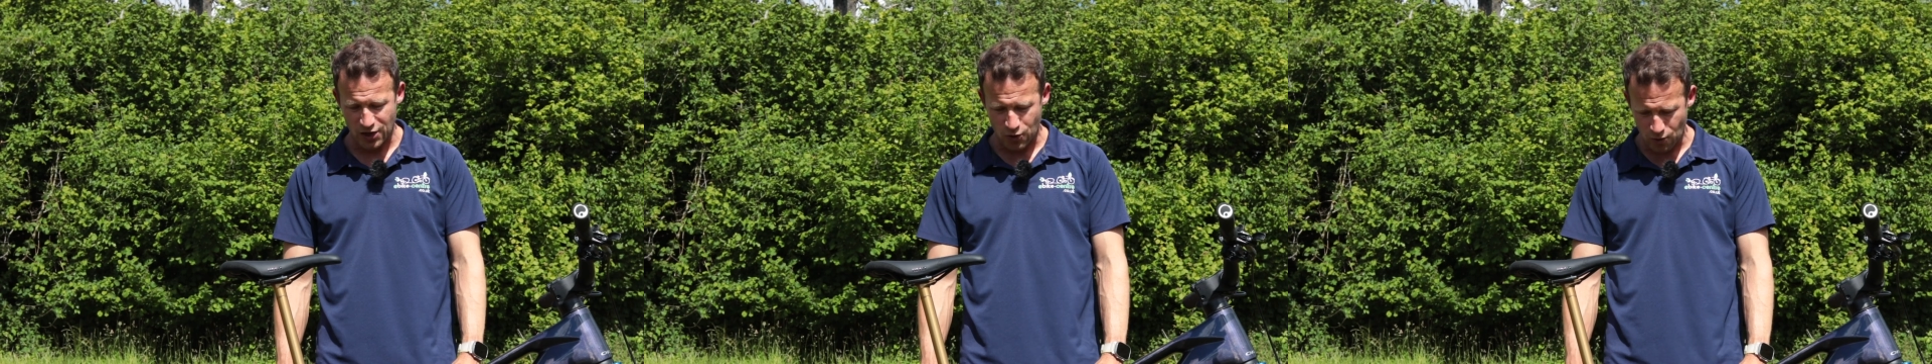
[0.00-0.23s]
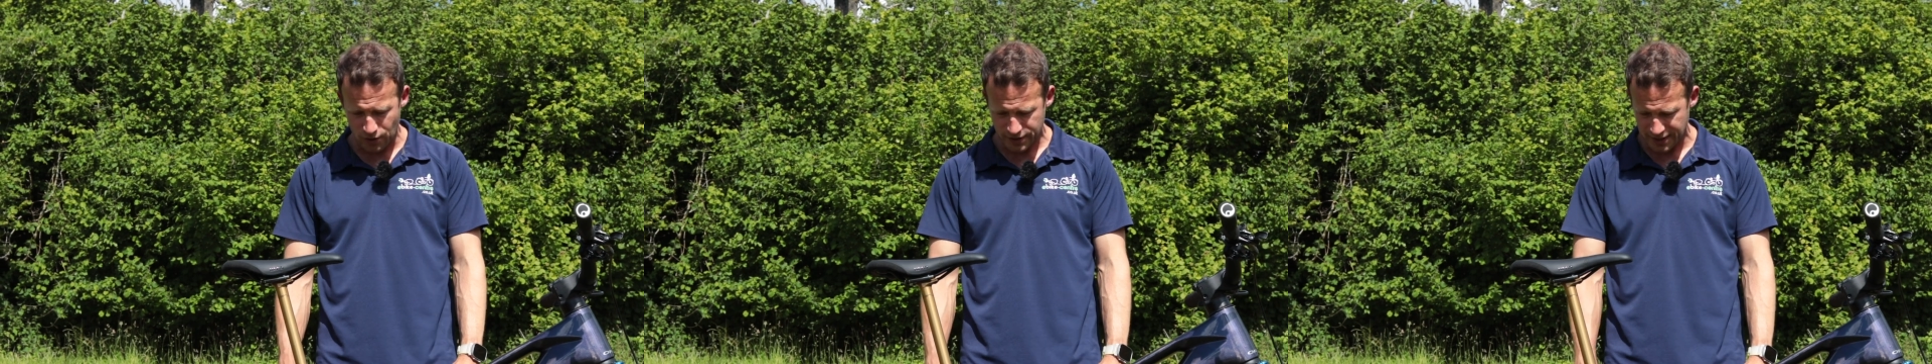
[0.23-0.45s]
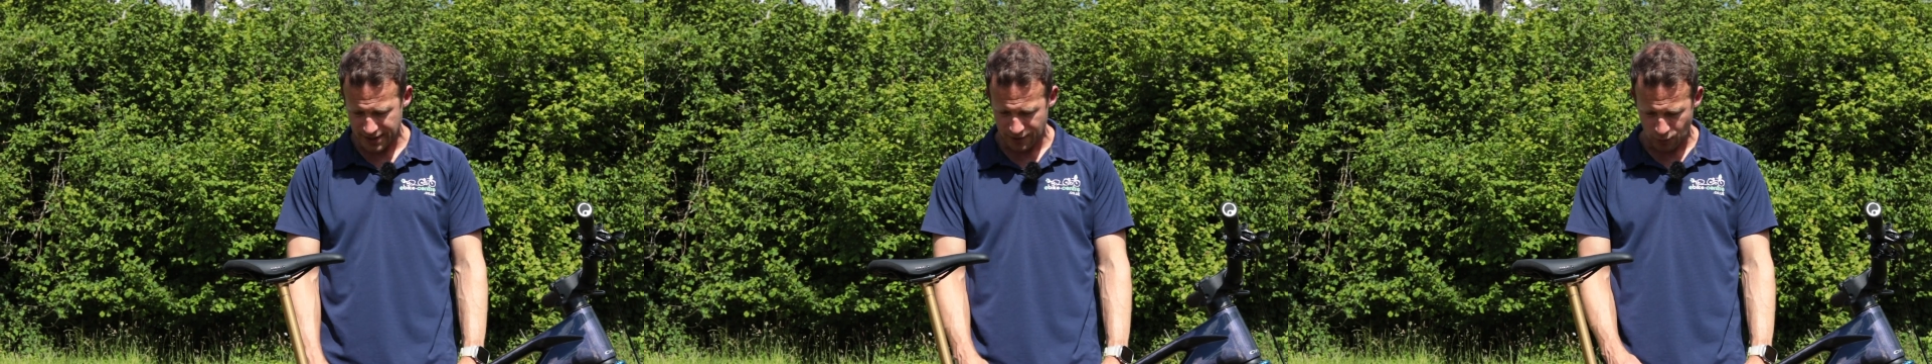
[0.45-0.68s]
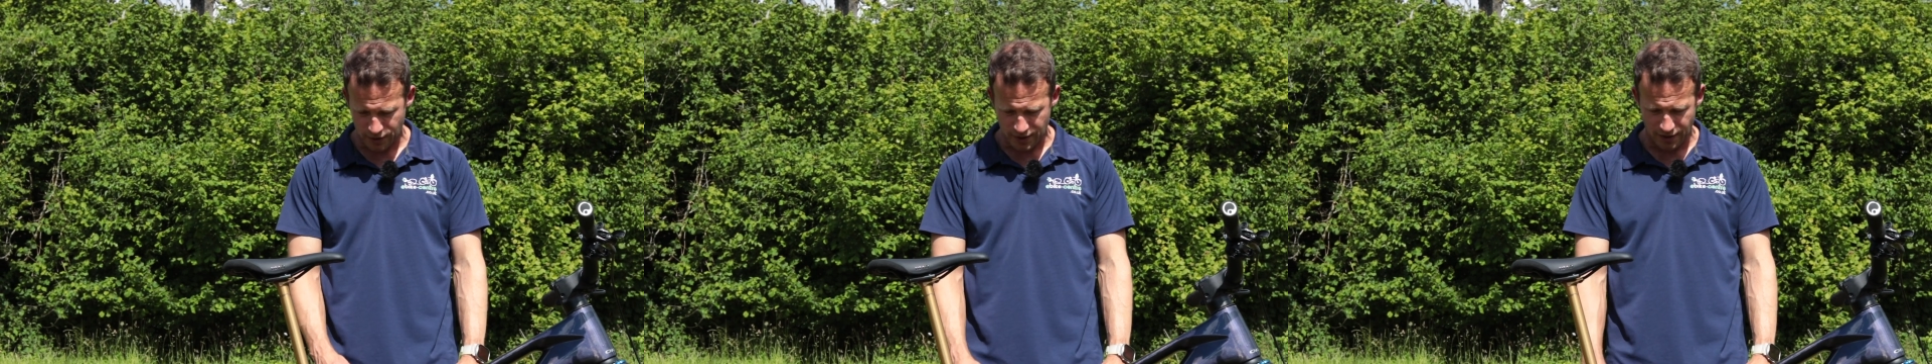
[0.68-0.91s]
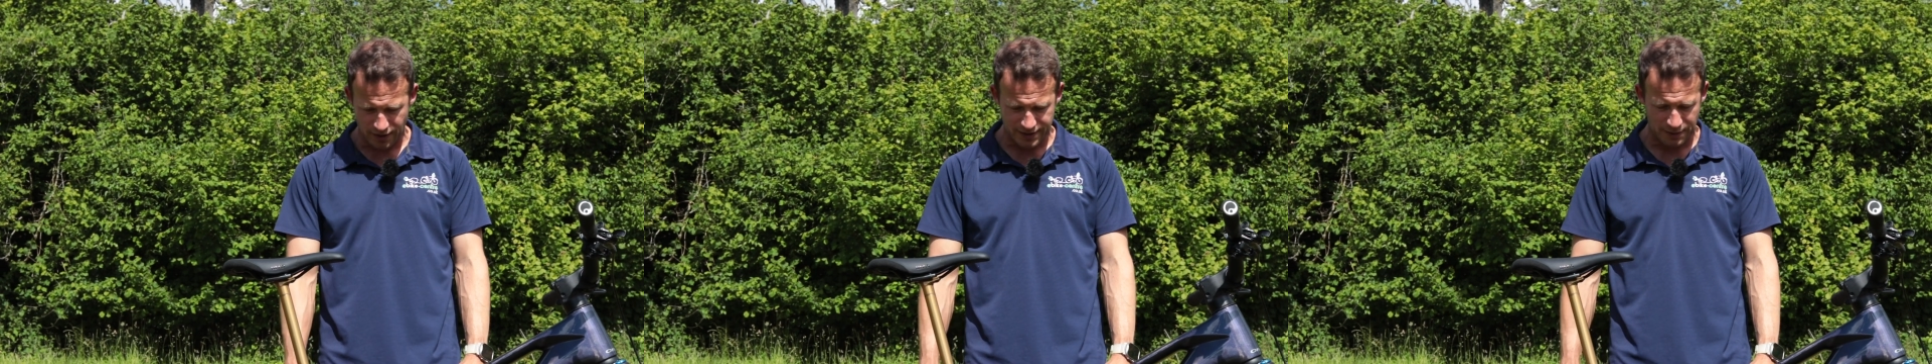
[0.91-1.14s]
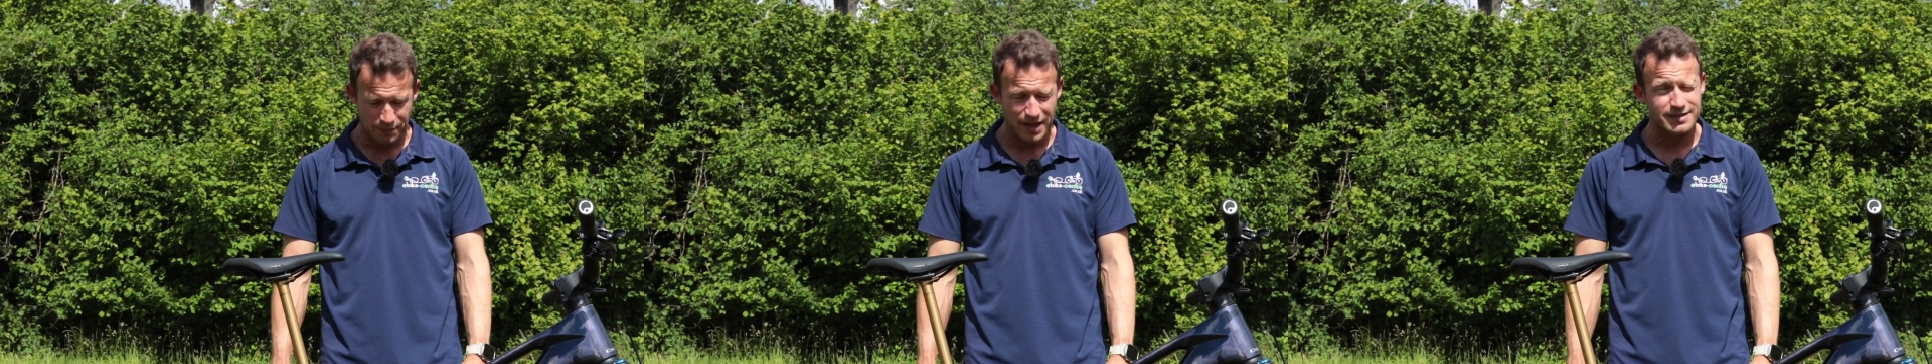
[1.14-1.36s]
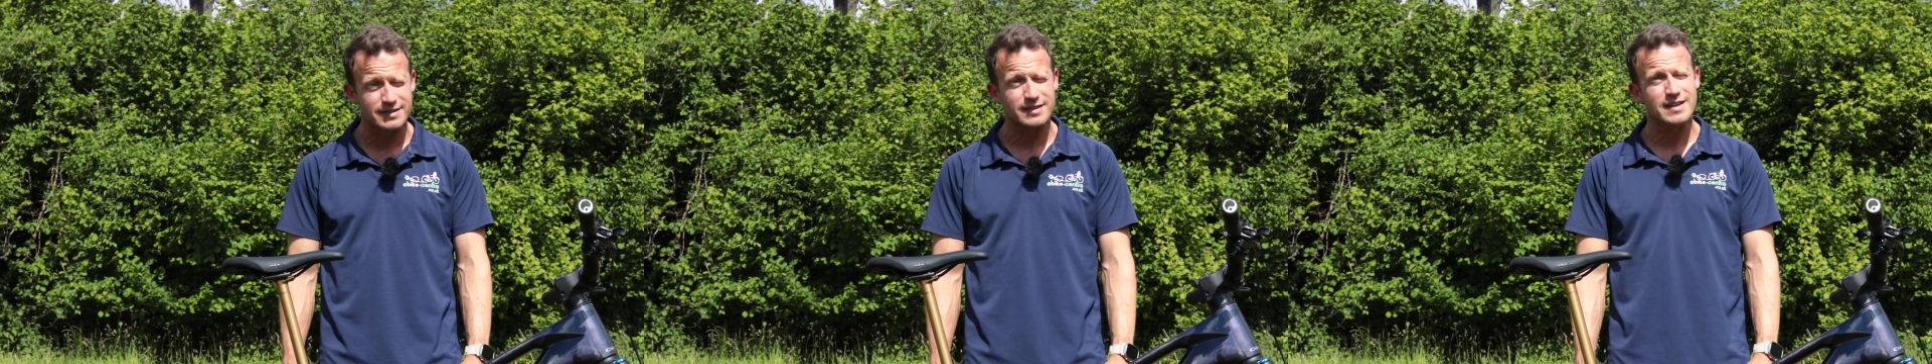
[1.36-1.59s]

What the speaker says: get caught in all the nasty places